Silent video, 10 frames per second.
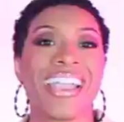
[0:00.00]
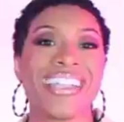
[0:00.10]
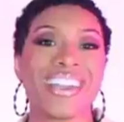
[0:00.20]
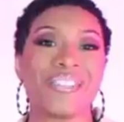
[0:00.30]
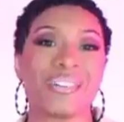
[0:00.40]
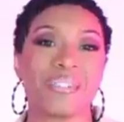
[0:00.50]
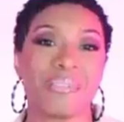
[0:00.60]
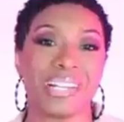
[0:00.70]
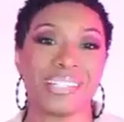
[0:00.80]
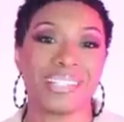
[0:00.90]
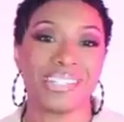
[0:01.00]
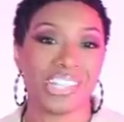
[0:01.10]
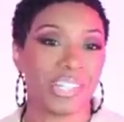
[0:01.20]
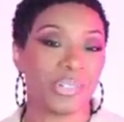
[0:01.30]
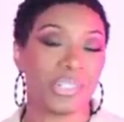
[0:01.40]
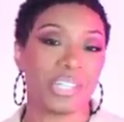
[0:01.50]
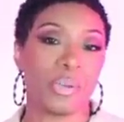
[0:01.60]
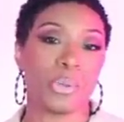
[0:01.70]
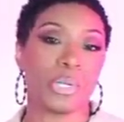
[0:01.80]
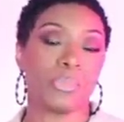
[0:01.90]
Hey y'all, welcome back to the channel.
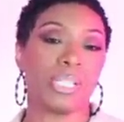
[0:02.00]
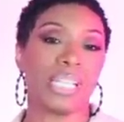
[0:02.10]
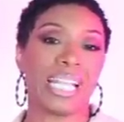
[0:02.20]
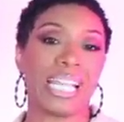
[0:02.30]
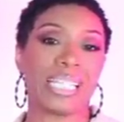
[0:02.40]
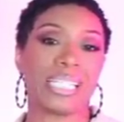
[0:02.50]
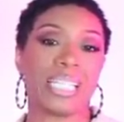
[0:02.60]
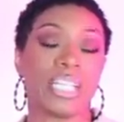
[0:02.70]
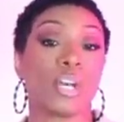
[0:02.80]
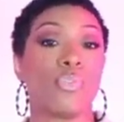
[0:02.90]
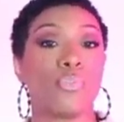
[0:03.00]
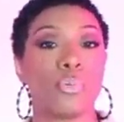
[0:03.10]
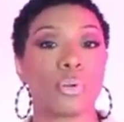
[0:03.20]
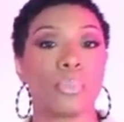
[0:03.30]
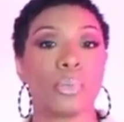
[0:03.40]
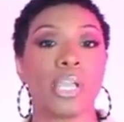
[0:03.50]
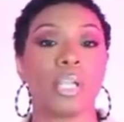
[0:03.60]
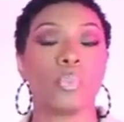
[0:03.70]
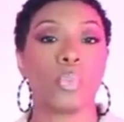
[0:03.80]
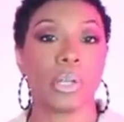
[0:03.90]
Today we're going to be looking at 10 affordable
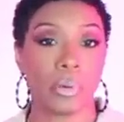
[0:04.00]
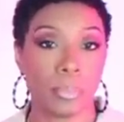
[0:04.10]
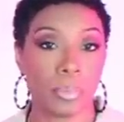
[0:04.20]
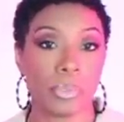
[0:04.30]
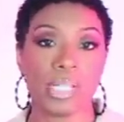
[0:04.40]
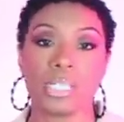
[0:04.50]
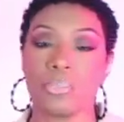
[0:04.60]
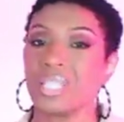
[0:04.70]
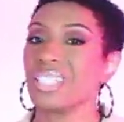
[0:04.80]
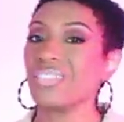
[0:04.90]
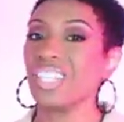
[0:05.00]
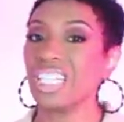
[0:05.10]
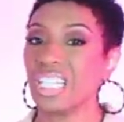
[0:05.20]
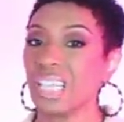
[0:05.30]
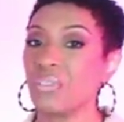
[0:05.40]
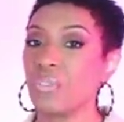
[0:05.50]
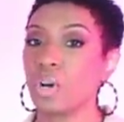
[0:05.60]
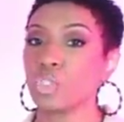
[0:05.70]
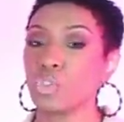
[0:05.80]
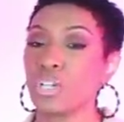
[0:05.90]
and wearable expensive looking
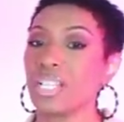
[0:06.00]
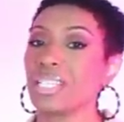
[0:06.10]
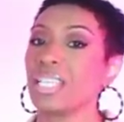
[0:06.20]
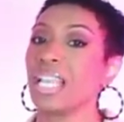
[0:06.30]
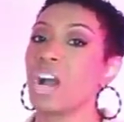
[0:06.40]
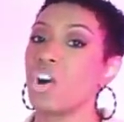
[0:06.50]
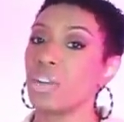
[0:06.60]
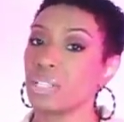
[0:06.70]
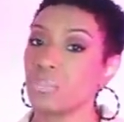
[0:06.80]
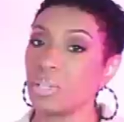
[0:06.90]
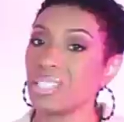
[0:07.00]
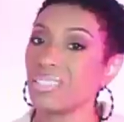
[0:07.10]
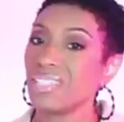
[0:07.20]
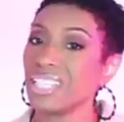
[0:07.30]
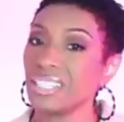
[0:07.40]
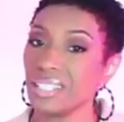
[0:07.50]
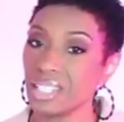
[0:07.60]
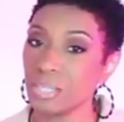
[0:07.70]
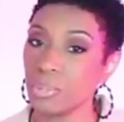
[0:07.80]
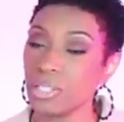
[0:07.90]
fall trends. They are expensive, they look
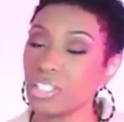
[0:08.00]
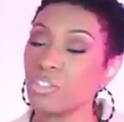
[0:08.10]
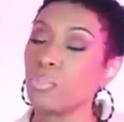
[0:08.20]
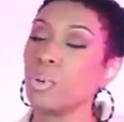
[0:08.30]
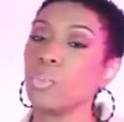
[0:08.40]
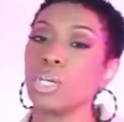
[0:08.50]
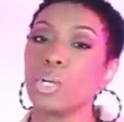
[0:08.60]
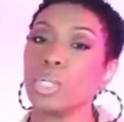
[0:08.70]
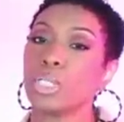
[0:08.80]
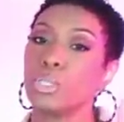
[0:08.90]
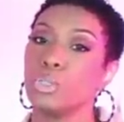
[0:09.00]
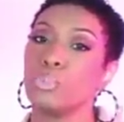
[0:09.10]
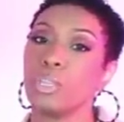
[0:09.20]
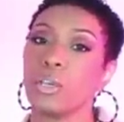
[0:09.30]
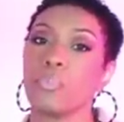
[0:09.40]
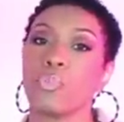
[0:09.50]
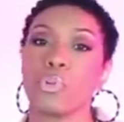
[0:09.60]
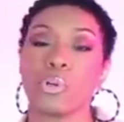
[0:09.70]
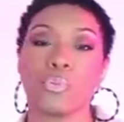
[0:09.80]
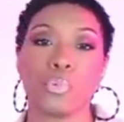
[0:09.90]
expensive, but we are going to dupe them
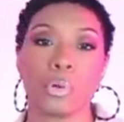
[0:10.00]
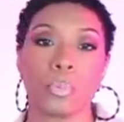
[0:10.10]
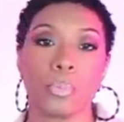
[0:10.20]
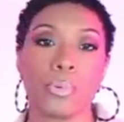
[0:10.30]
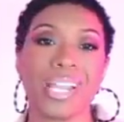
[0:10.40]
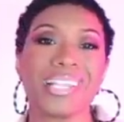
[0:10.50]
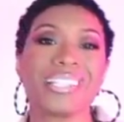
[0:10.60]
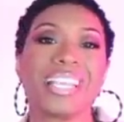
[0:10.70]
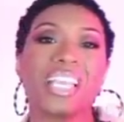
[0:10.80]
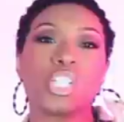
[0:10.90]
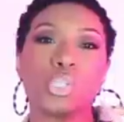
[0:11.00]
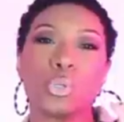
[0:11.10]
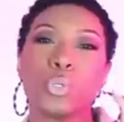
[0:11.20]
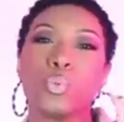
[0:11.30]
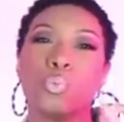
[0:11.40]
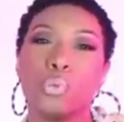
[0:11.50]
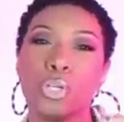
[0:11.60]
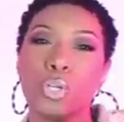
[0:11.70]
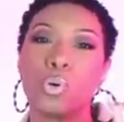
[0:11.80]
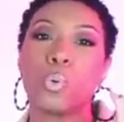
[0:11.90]
for an affordable price and show you
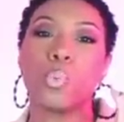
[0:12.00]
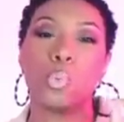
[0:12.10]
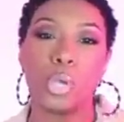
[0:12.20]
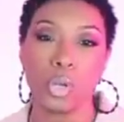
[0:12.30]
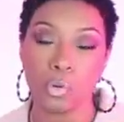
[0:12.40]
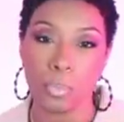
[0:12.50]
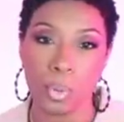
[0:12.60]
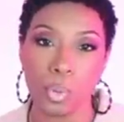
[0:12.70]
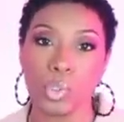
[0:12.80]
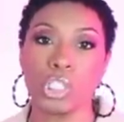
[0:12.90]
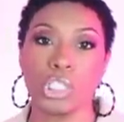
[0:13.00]
real wearable